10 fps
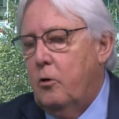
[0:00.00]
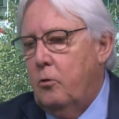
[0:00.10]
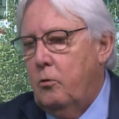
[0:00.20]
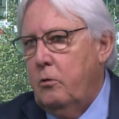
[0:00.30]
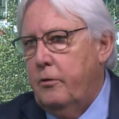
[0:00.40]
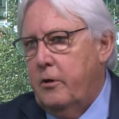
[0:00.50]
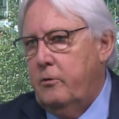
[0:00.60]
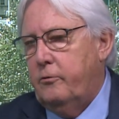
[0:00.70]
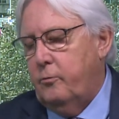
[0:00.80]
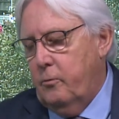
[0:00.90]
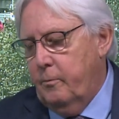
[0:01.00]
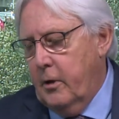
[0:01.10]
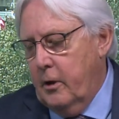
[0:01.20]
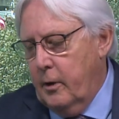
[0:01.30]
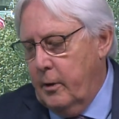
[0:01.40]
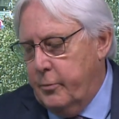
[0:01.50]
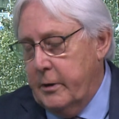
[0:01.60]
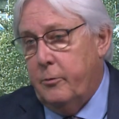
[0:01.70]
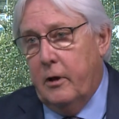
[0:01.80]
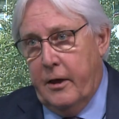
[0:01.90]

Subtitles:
All those people